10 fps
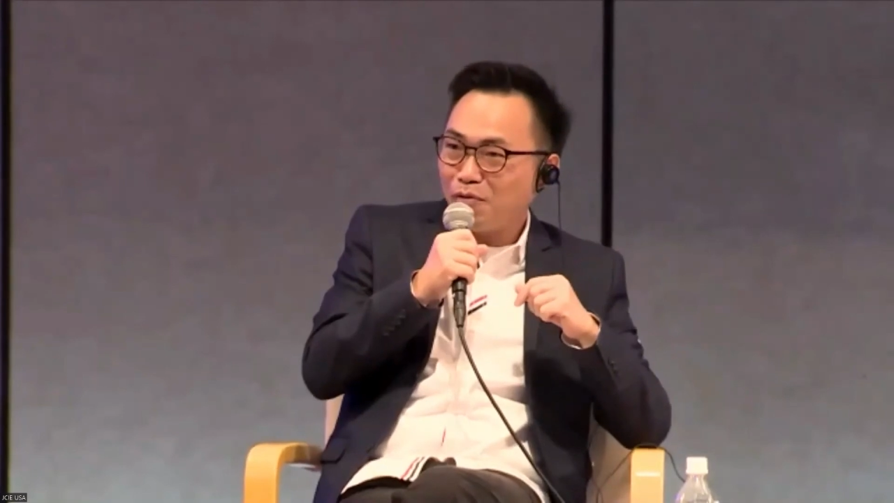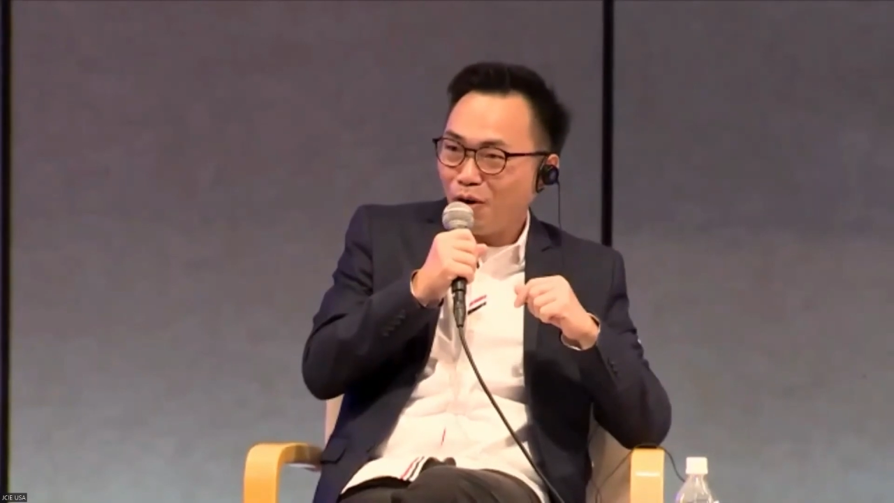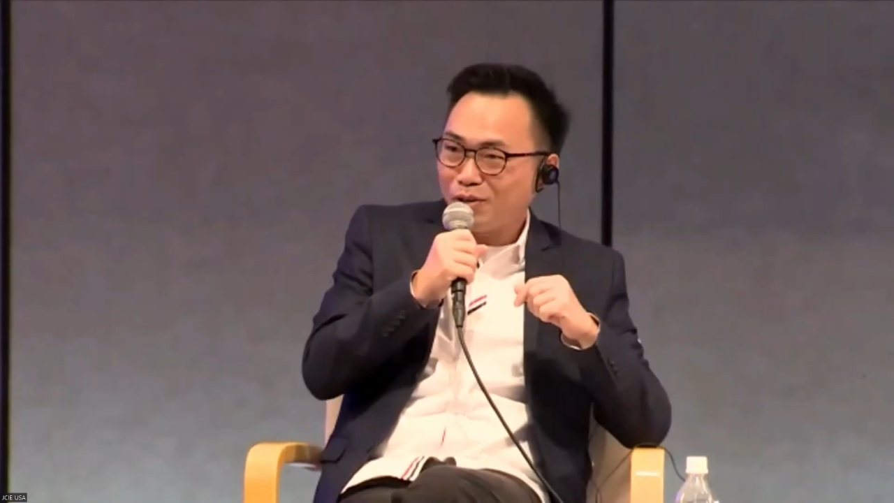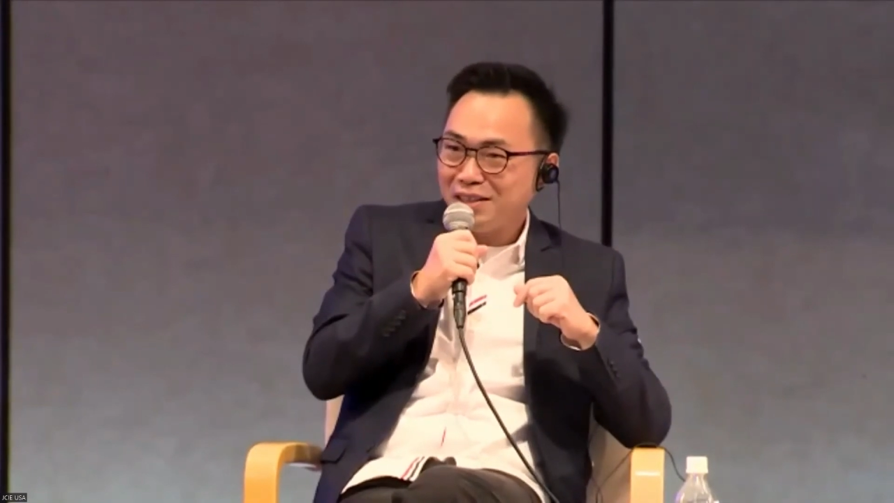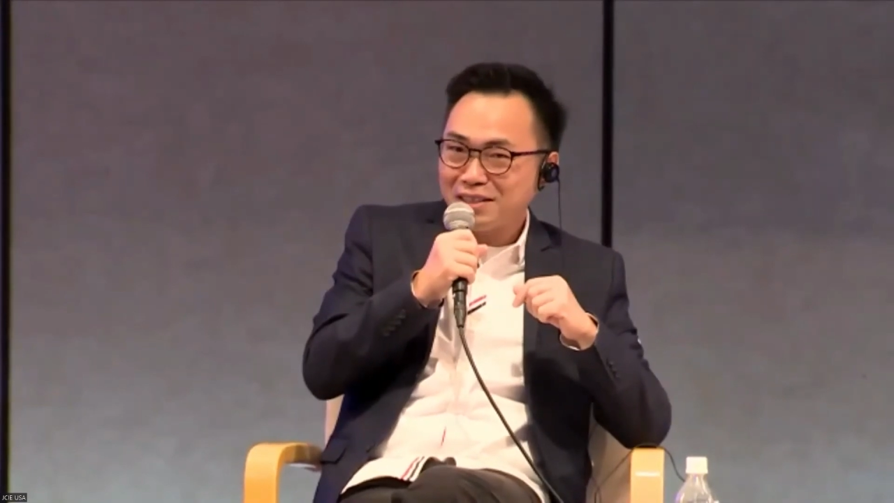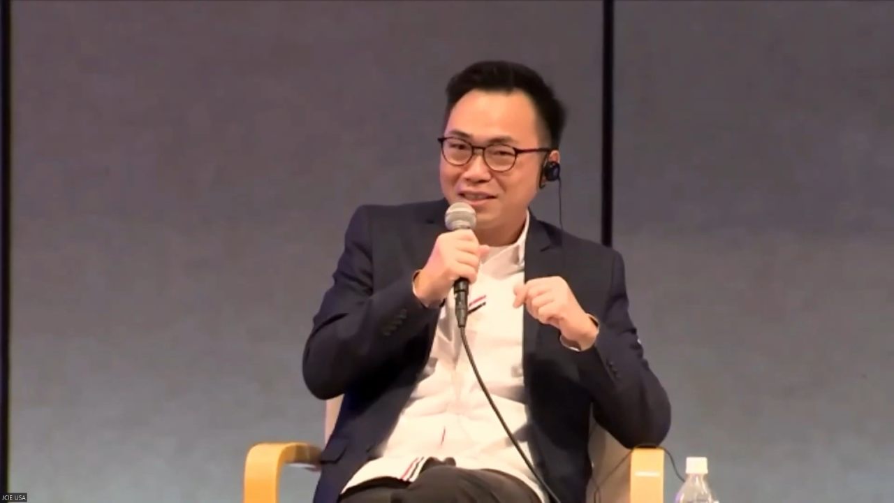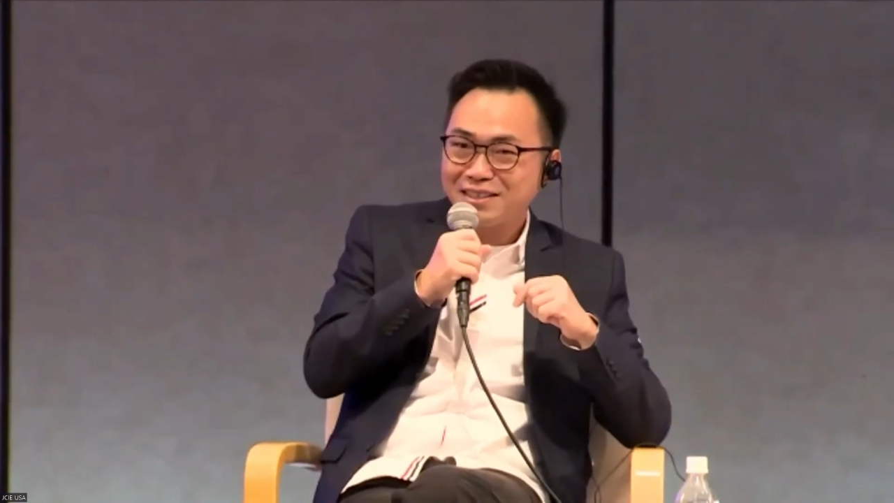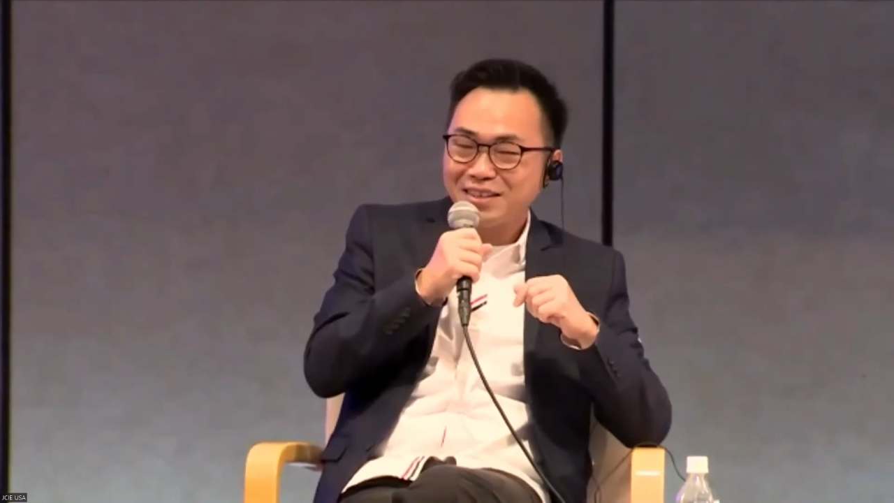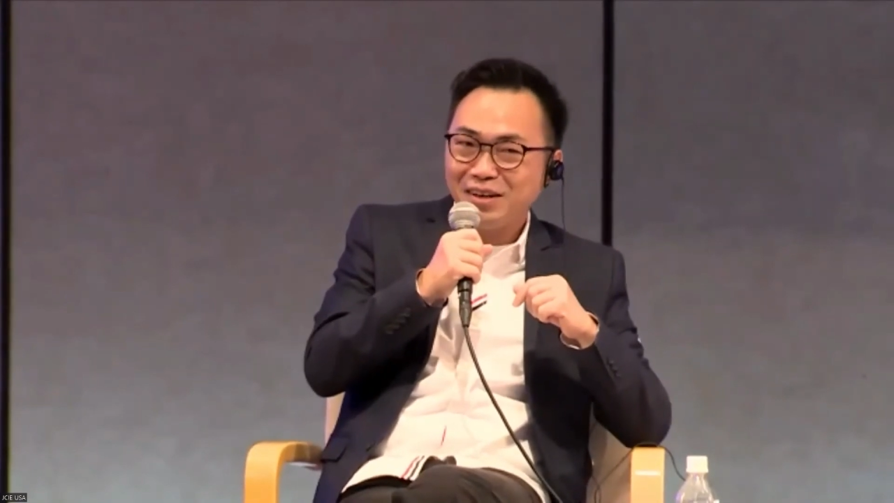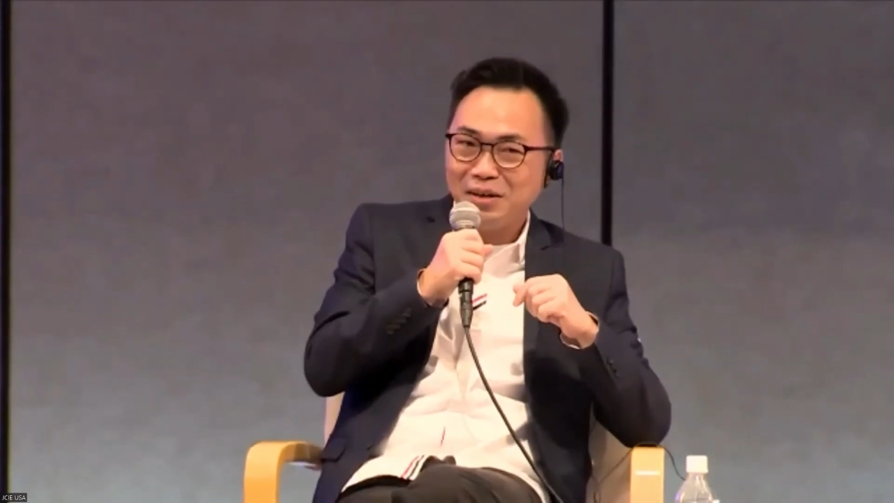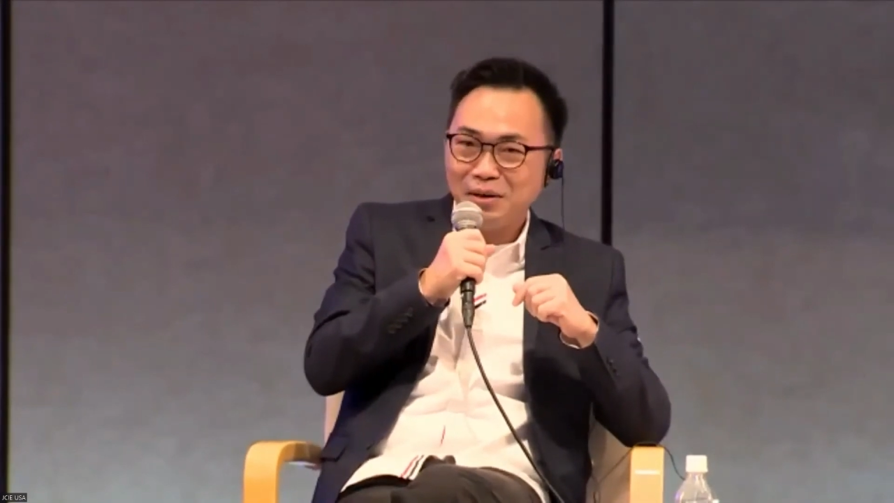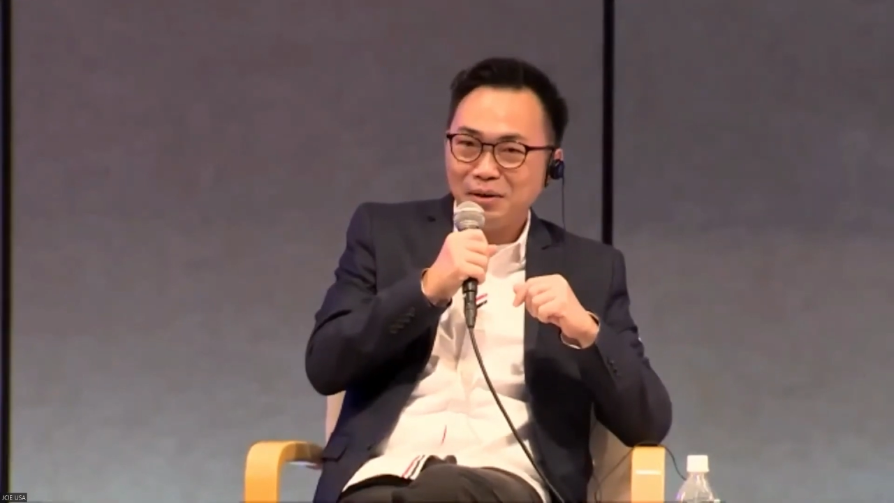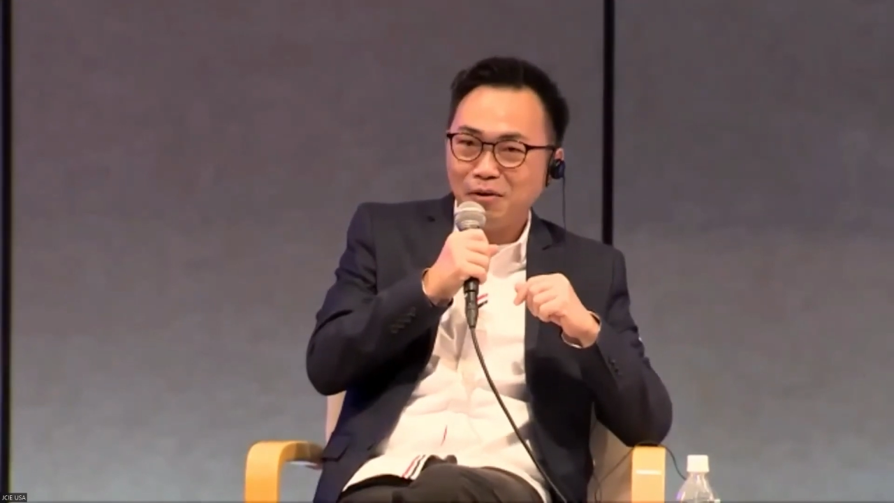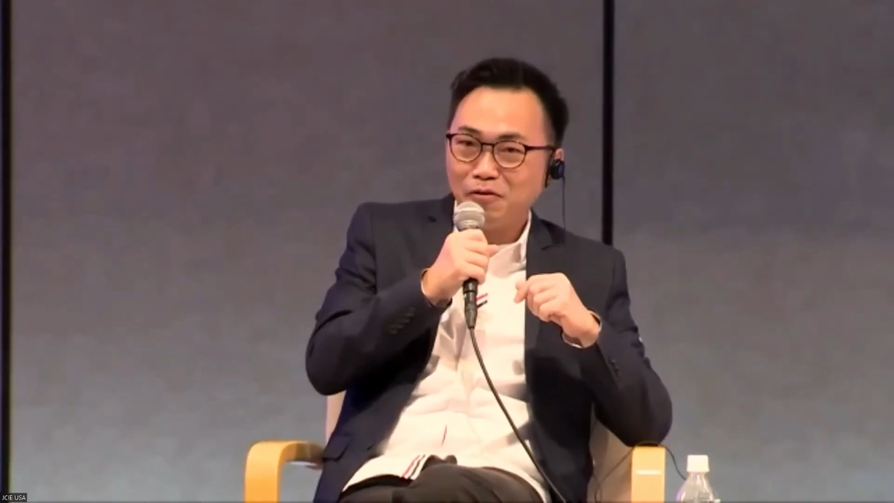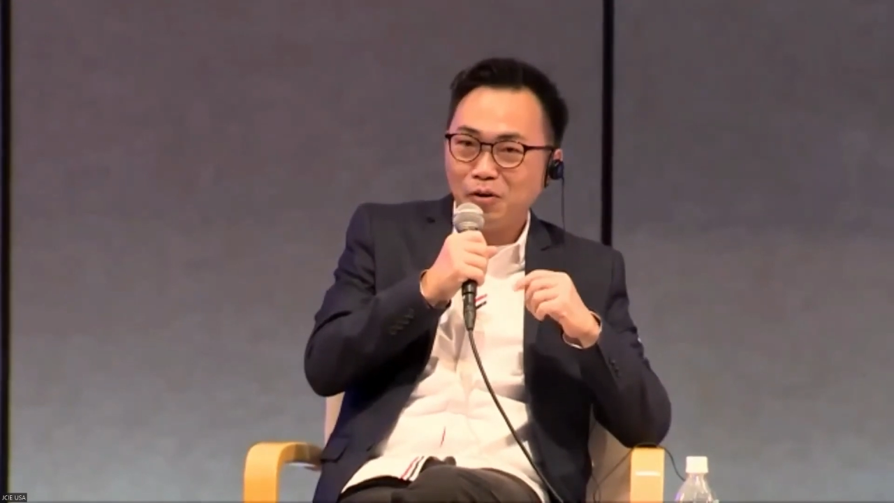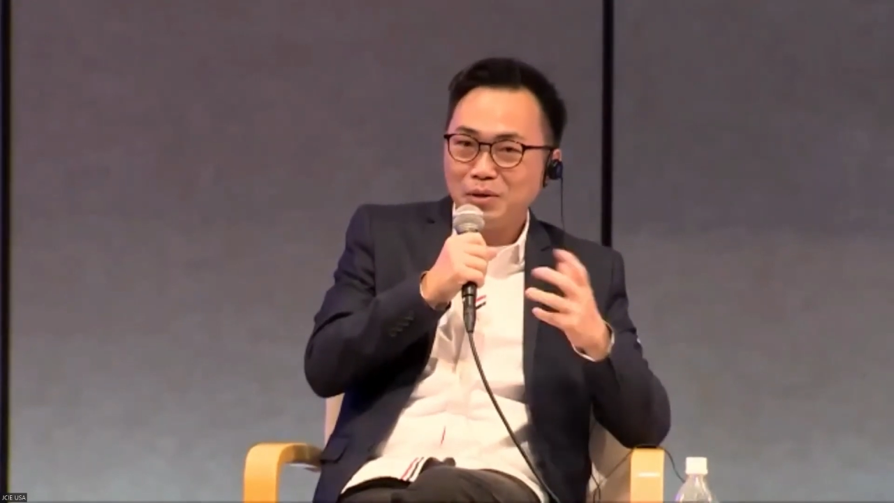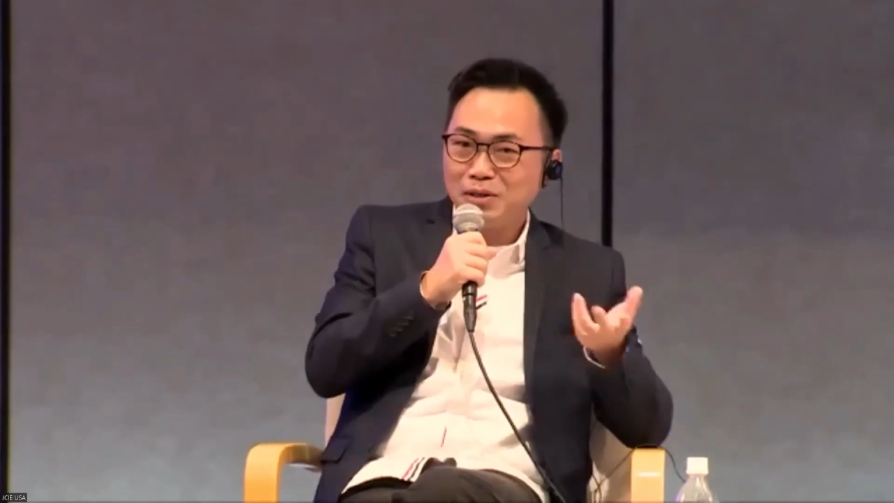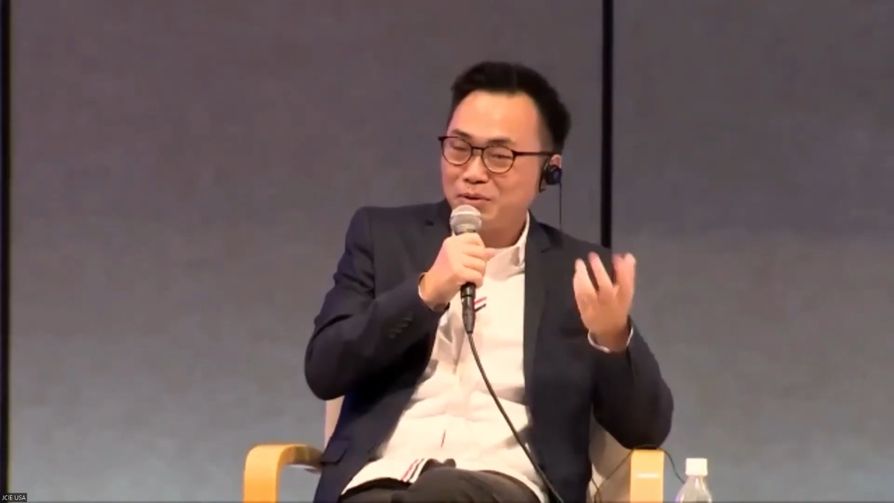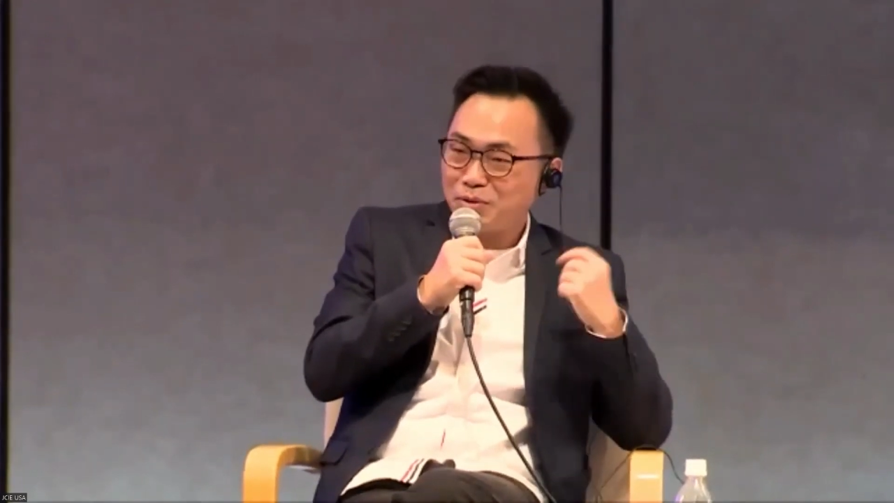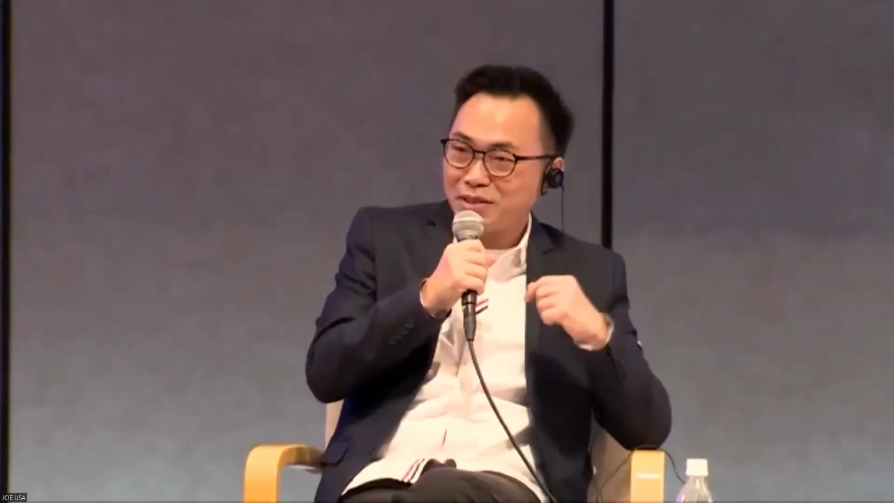audience
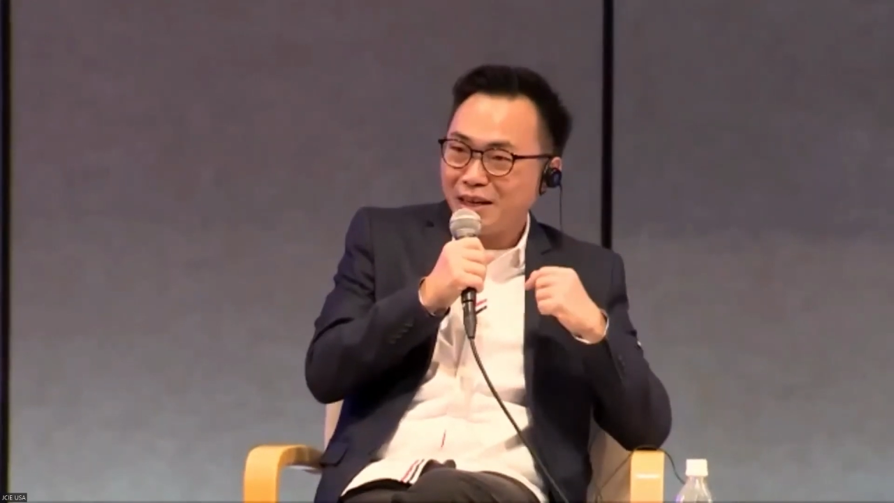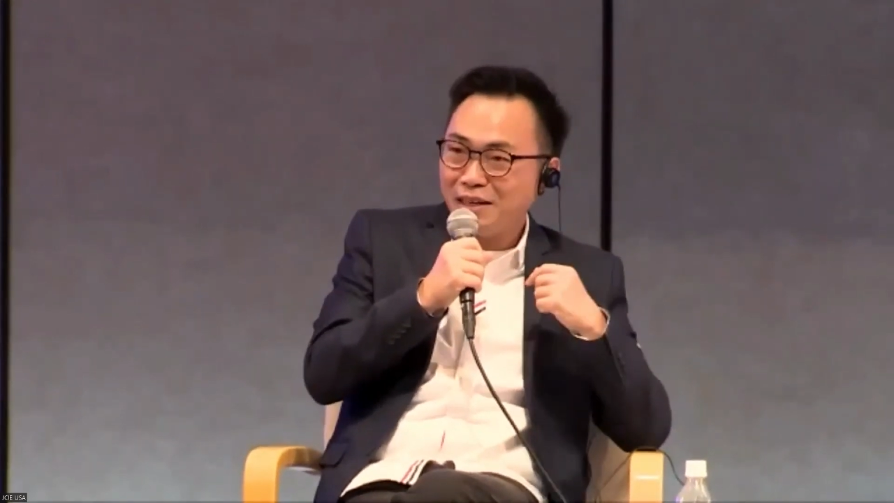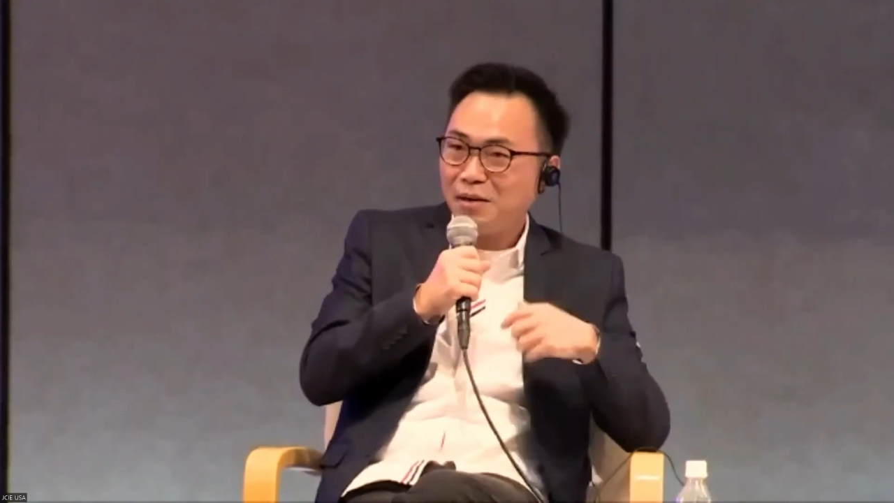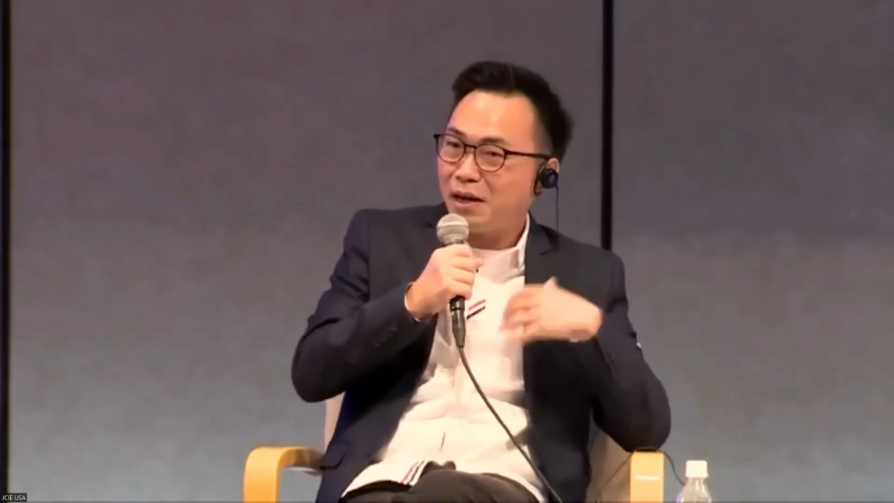to sign up.